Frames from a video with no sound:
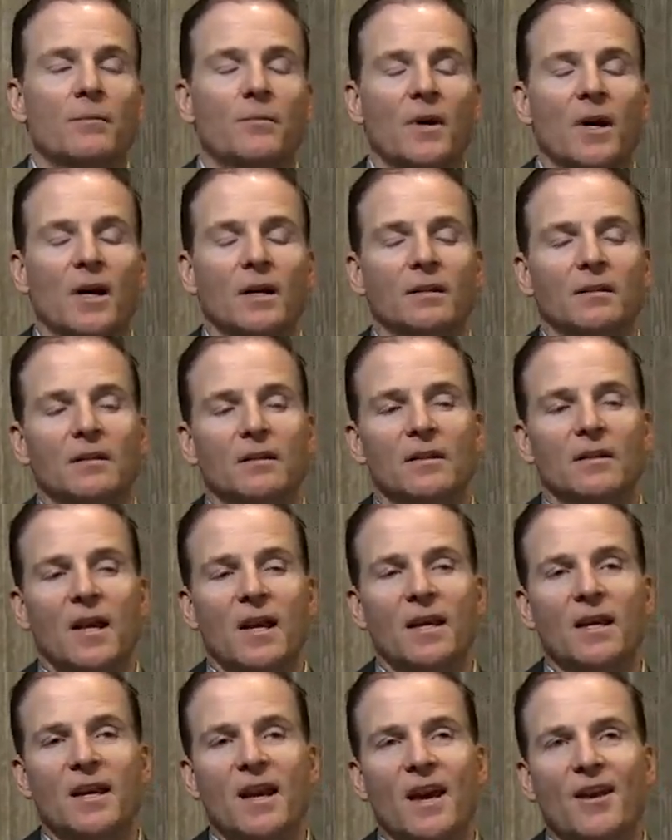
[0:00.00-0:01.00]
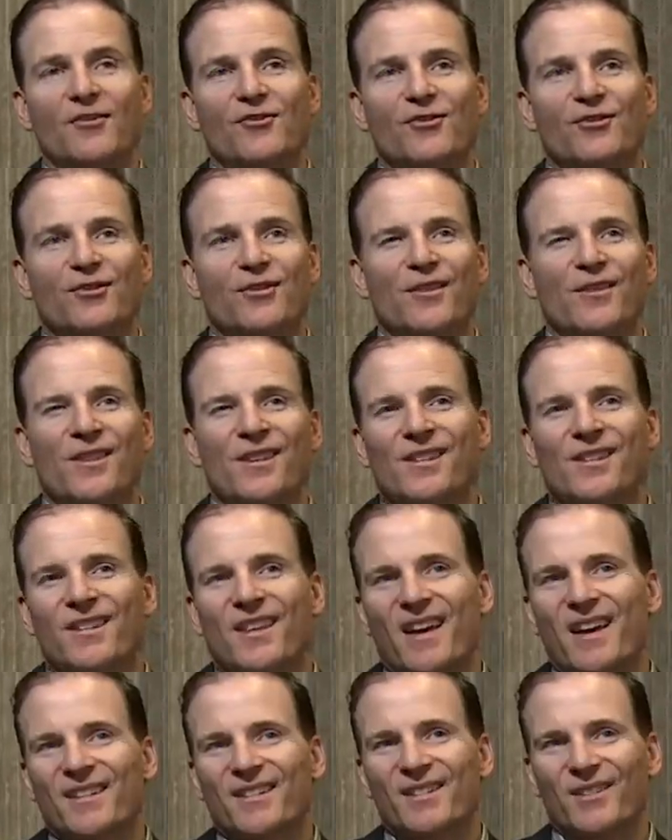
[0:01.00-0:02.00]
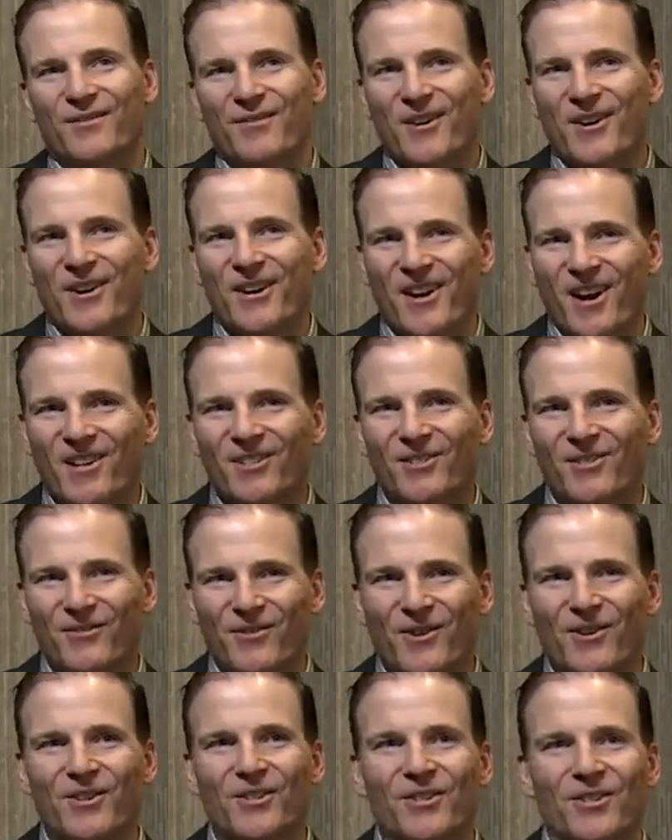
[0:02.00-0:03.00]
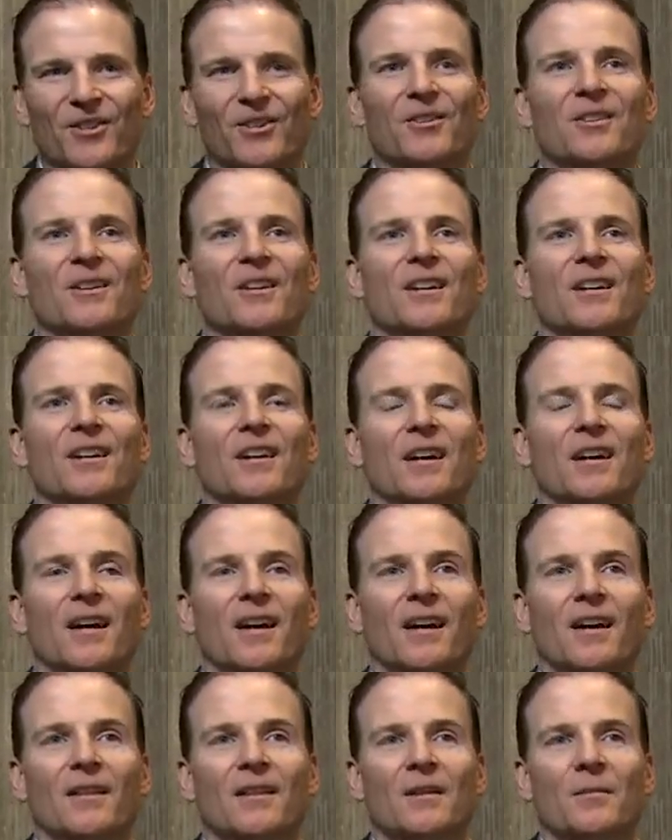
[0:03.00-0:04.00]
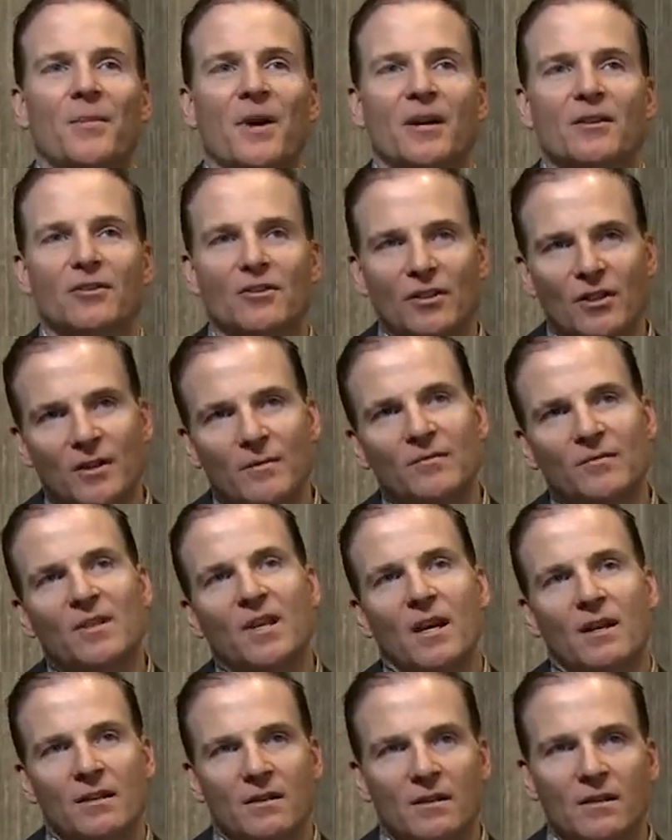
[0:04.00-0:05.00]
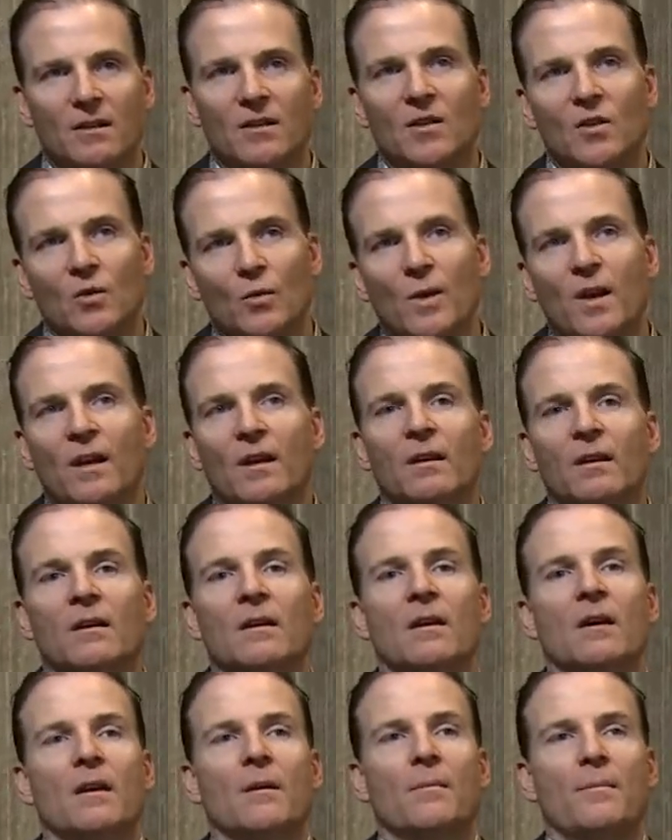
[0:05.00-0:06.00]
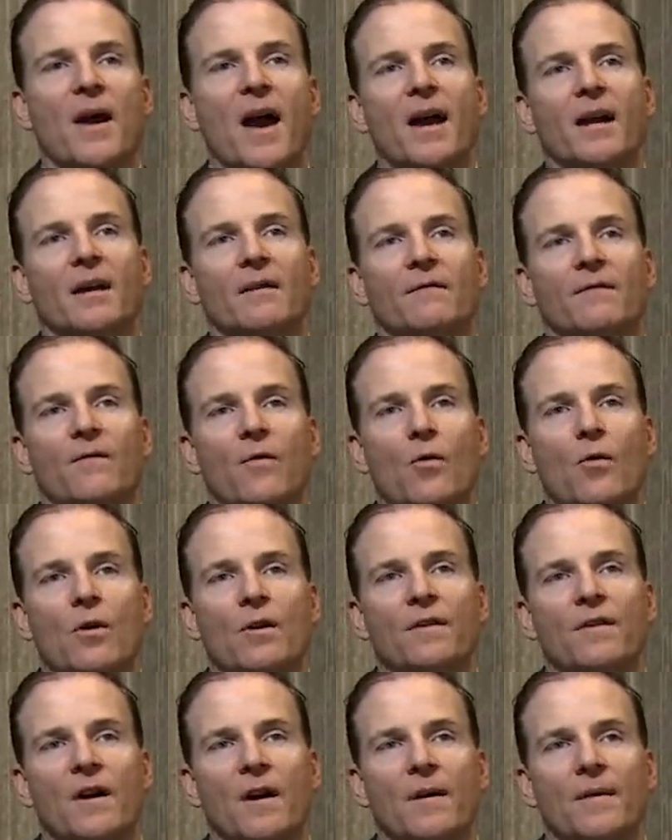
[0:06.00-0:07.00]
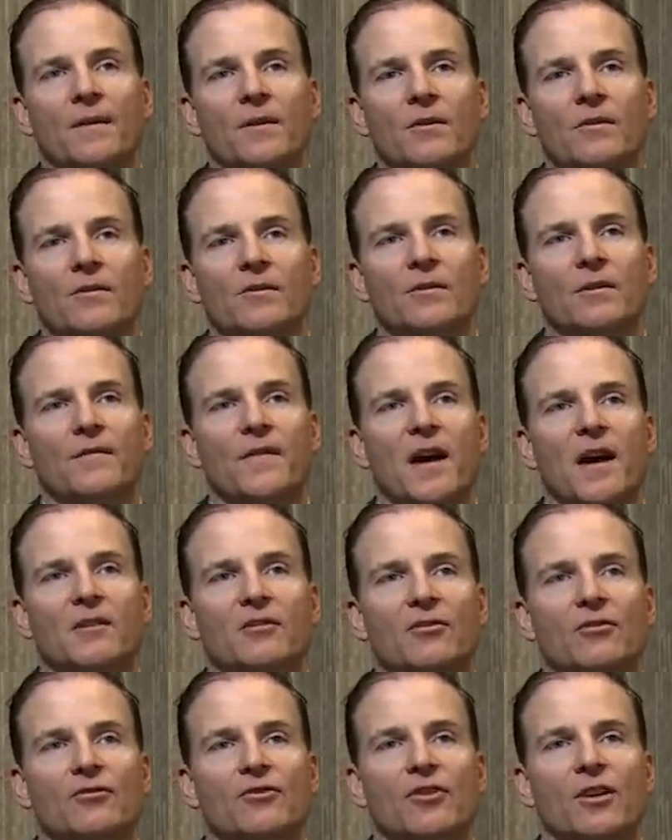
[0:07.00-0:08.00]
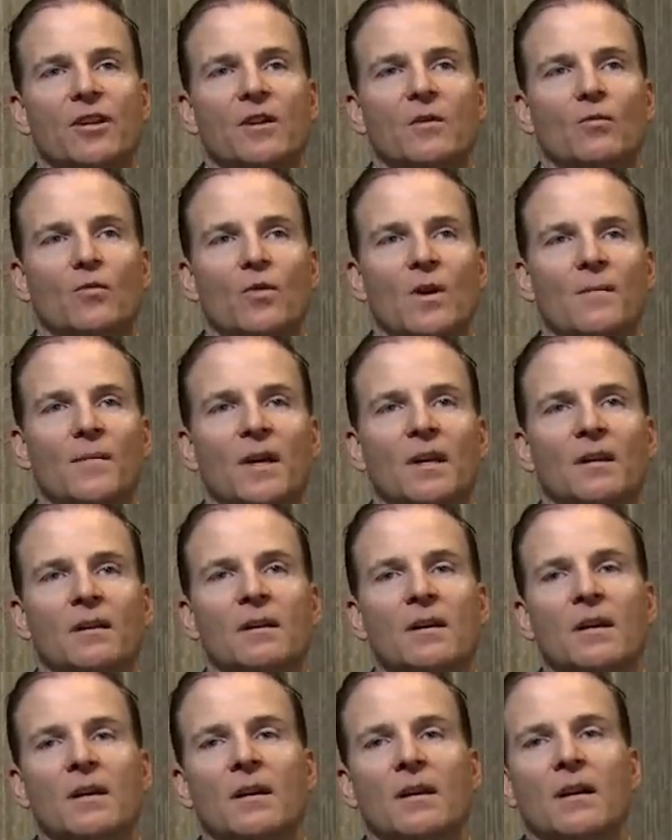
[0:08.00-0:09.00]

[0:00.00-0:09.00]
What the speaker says: But taking estrogen these days is very controversial, and the pendulum tends to swing back and forth on the use of estrogen in women.